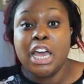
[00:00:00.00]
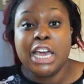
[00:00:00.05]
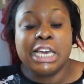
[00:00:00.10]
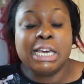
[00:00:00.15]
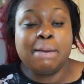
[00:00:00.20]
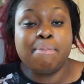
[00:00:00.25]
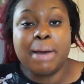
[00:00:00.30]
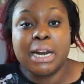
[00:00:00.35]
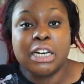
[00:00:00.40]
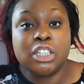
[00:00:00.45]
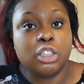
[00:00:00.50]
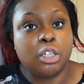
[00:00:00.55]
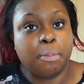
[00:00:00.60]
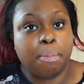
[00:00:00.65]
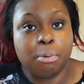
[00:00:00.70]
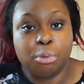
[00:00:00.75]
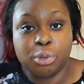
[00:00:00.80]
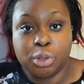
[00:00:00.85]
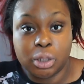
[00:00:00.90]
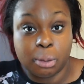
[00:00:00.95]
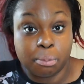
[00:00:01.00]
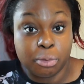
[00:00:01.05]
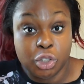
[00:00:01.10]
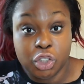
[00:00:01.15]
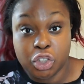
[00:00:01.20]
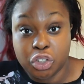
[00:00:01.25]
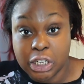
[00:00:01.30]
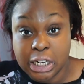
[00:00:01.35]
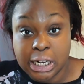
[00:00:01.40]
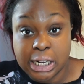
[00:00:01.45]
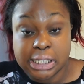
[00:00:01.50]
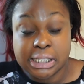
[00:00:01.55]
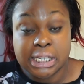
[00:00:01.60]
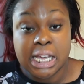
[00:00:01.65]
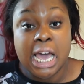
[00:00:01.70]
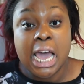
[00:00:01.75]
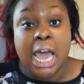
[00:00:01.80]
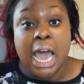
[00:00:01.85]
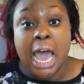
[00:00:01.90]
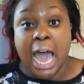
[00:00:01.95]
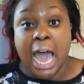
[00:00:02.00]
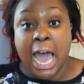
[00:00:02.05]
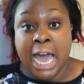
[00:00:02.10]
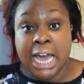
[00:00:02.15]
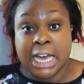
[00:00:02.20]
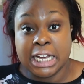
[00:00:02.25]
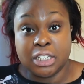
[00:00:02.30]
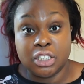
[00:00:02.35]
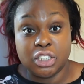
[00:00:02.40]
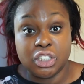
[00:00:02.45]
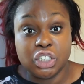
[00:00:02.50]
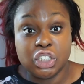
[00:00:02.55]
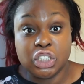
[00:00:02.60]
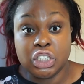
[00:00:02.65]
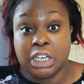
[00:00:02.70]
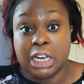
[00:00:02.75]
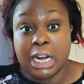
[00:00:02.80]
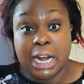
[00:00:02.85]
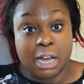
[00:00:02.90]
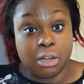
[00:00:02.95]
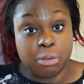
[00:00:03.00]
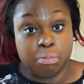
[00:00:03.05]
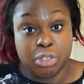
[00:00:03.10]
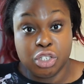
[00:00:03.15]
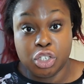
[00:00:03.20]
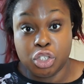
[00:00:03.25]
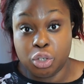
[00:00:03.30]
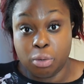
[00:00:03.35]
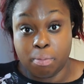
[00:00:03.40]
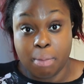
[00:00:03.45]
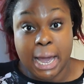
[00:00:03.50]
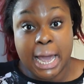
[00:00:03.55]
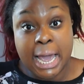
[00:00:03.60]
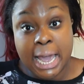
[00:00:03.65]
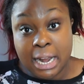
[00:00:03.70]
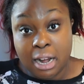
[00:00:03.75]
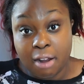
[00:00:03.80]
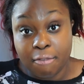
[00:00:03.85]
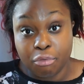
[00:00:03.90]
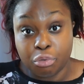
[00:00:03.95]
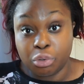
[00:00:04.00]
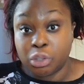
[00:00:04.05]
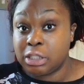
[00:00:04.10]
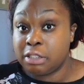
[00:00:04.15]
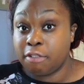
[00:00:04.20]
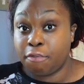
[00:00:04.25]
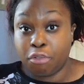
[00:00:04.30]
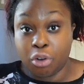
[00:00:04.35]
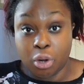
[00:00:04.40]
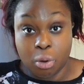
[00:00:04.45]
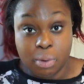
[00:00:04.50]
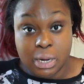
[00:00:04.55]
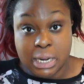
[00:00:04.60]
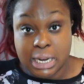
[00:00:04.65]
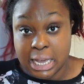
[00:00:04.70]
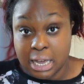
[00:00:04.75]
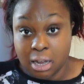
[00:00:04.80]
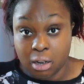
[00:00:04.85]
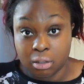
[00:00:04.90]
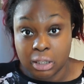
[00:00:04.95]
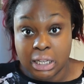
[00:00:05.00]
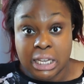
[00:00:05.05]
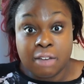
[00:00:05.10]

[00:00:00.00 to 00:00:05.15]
he managed to pull some strings and she allowed me to do my A-levels the following year,